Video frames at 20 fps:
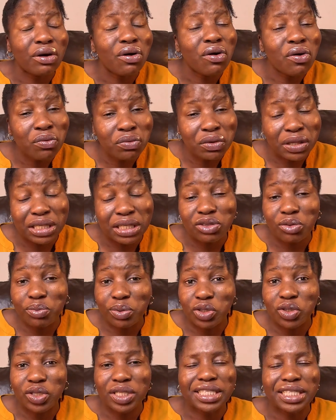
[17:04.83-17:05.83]
All these
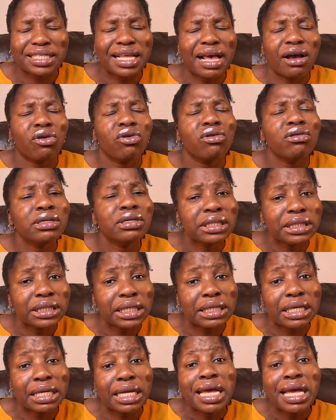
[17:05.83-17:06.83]
opportunities are
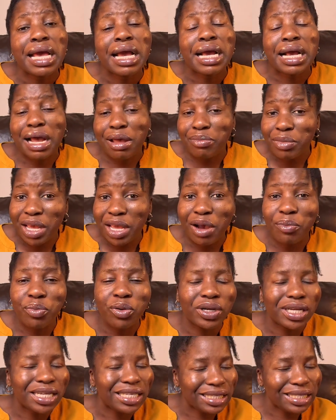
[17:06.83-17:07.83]
constantly coming up
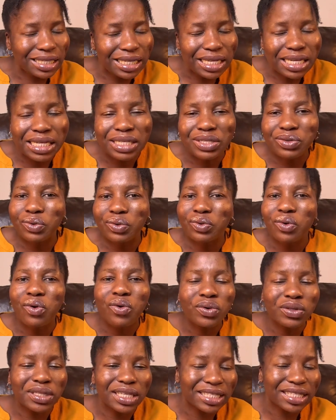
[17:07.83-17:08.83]
on Indeed, on
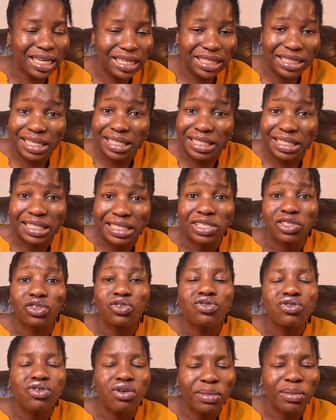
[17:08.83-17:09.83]
all the search engines.
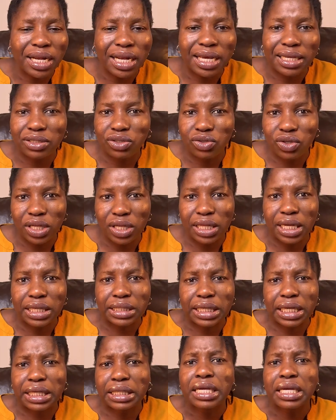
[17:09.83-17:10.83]
Normalize doing
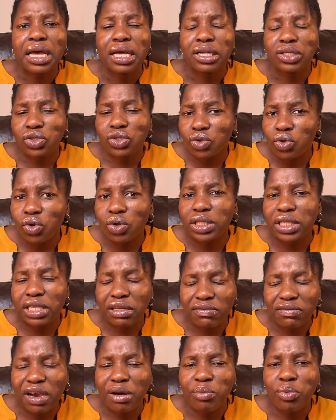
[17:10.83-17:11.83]
that and do not
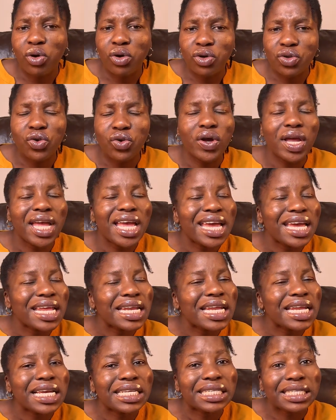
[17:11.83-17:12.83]
give up on your
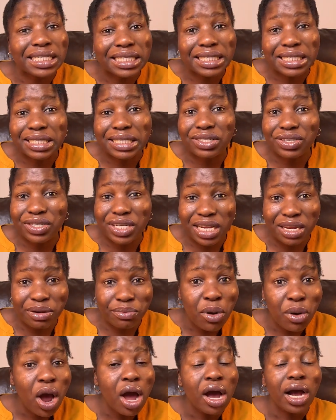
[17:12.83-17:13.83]
NHS dream.
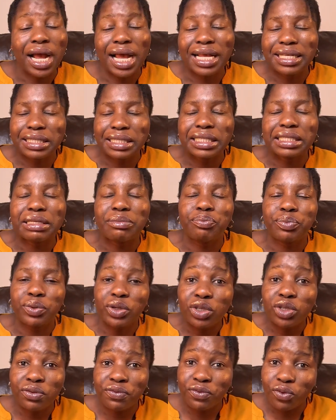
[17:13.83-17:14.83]
Guys, it's a
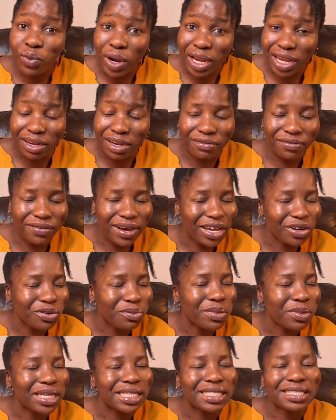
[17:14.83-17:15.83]
beautiful work
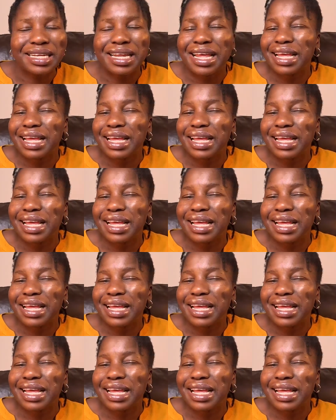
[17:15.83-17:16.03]
environment.